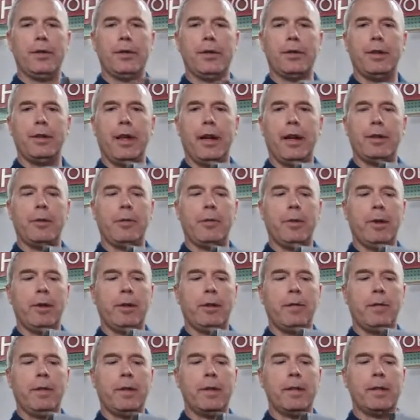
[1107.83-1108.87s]
This just
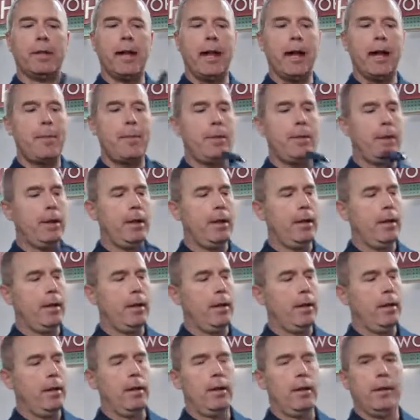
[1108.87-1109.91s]
slides right over the
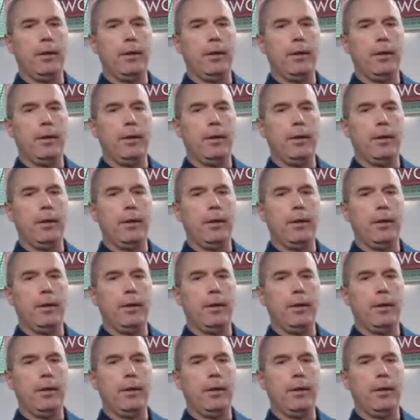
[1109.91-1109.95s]
top.